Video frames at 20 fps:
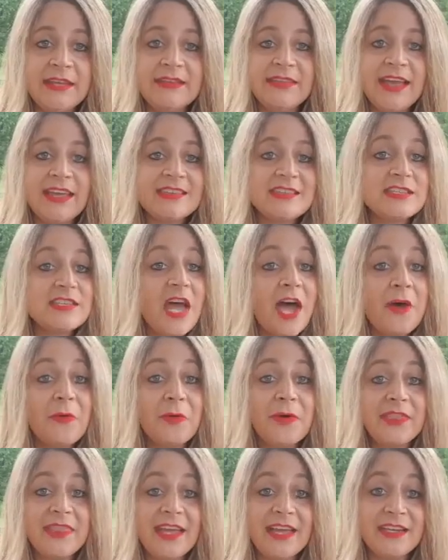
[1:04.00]
that's not
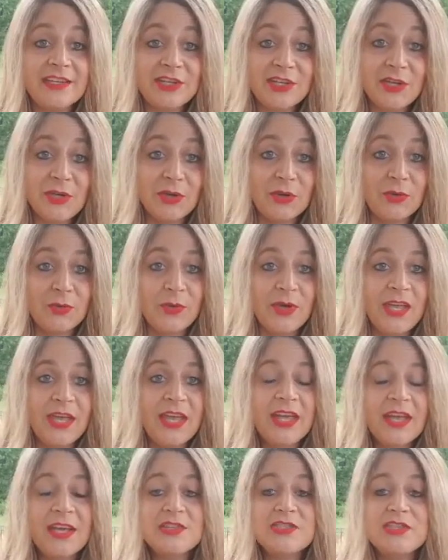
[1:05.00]
what they do.
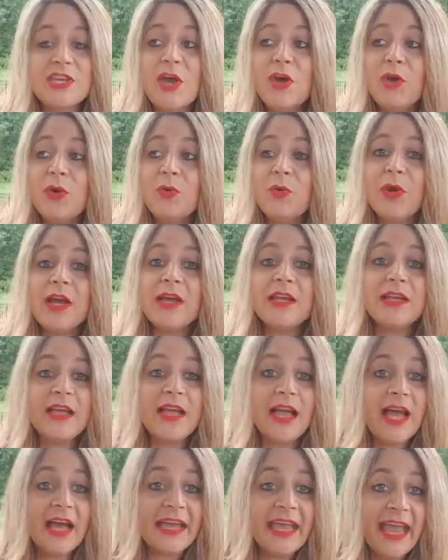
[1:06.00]
So
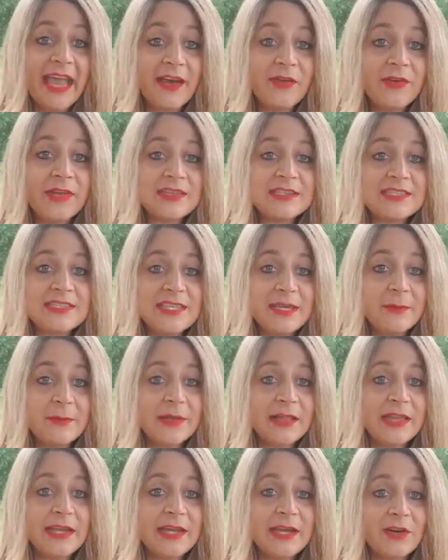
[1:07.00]
accountants
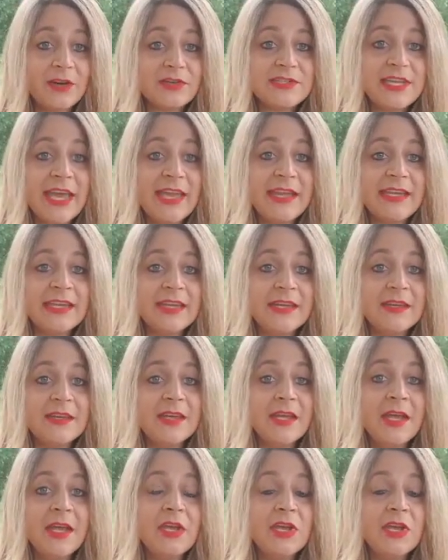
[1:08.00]
typically are taking,